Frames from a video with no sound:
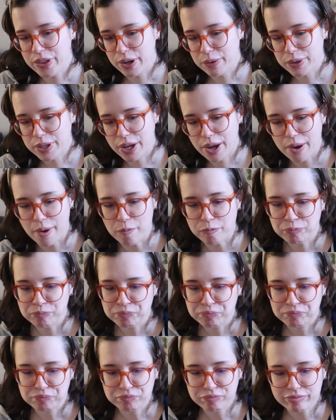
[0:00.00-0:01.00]
there we go.
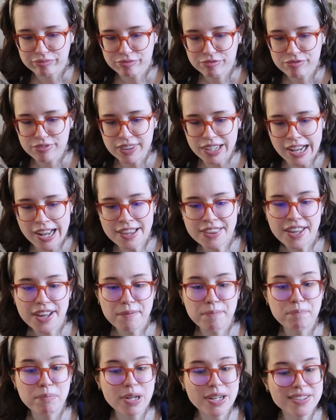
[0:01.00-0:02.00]
And
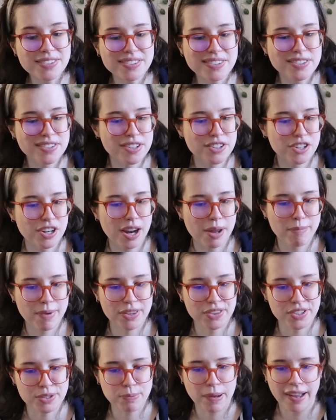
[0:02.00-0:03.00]
then biggest decision I
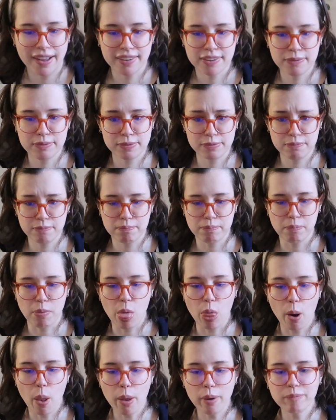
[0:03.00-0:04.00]
made this
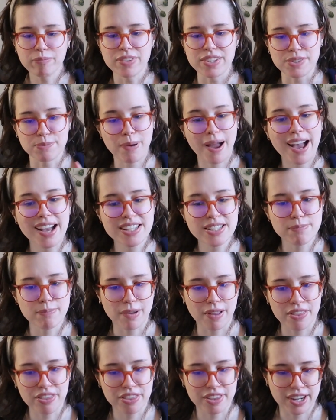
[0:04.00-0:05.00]
past
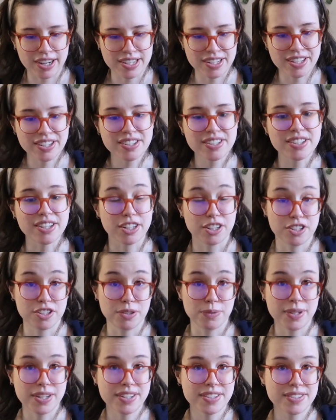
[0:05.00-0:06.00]
month that I need to stick
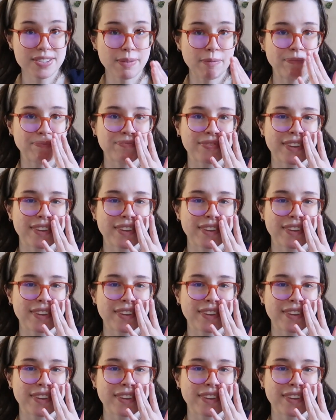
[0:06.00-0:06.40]
to is,